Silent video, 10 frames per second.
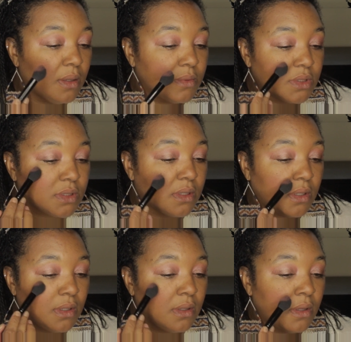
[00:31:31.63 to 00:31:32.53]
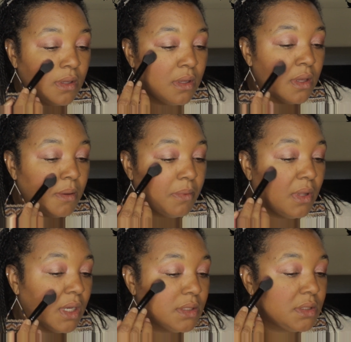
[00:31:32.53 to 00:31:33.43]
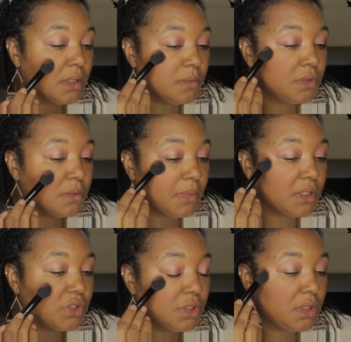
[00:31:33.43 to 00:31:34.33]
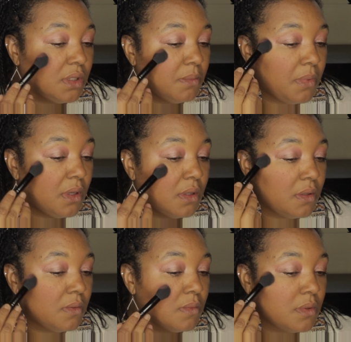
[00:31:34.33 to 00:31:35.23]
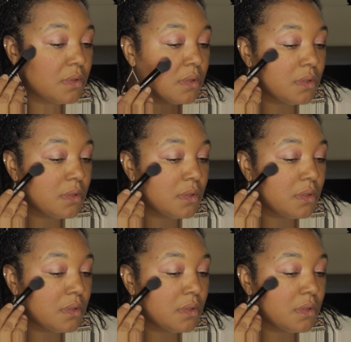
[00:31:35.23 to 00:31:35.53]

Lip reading: I'm just going to apply some to my cheekbones.